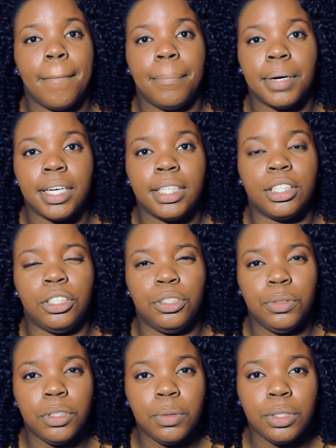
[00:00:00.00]
But
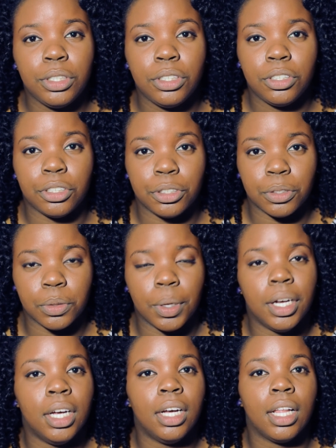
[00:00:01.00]
you know what to do.
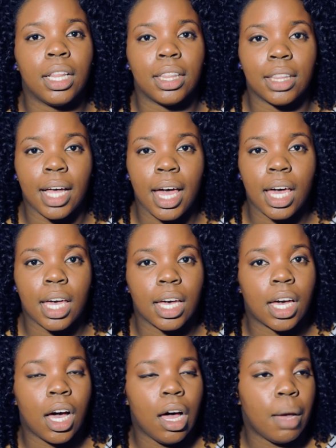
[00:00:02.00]
Like,
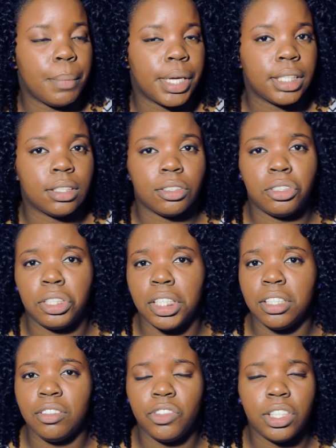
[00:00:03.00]
comment,
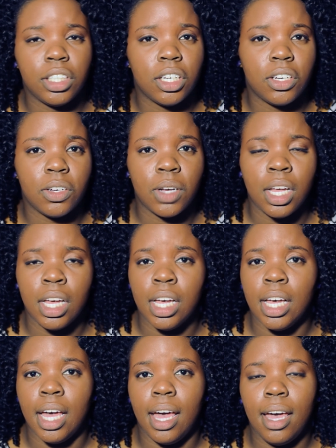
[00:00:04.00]
share the video,
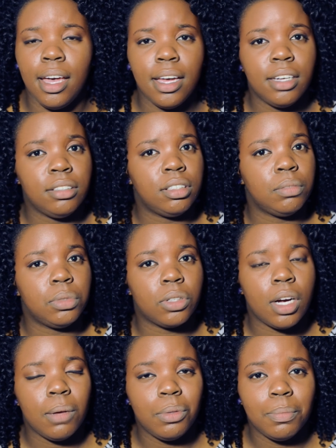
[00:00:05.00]
and
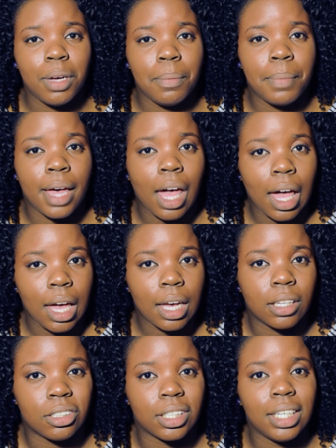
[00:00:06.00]
subscribe to my
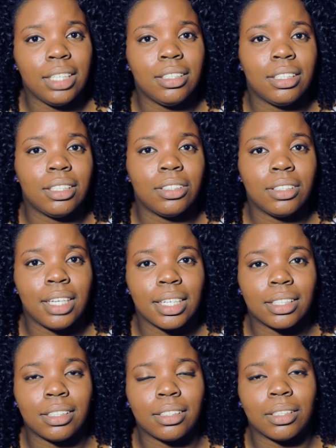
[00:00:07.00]
page. And until
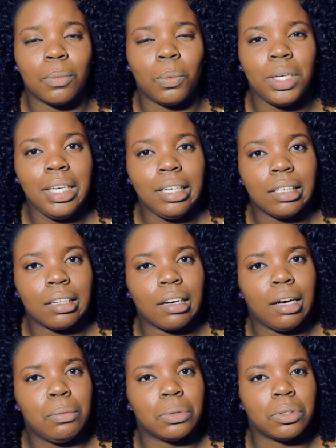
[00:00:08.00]
next week,
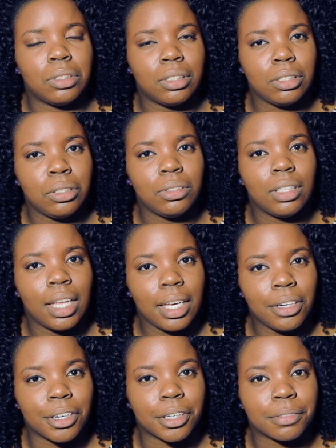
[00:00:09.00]
I will see you
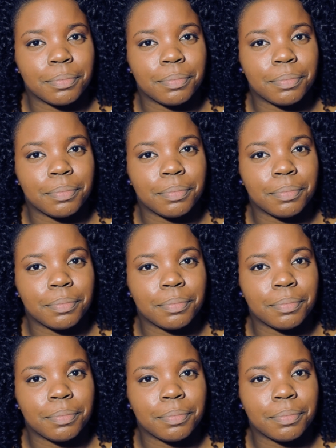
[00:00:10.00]
later.